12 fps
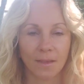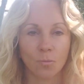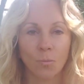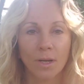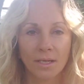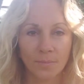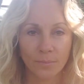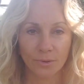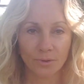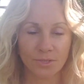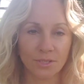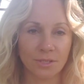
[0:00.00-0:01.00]
when a
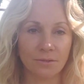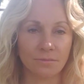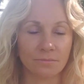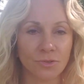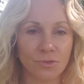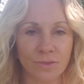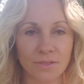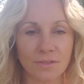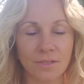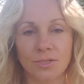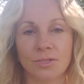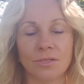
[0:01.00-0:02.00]
person
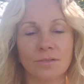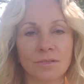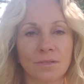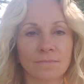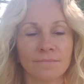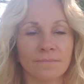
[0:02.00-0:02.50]
transitions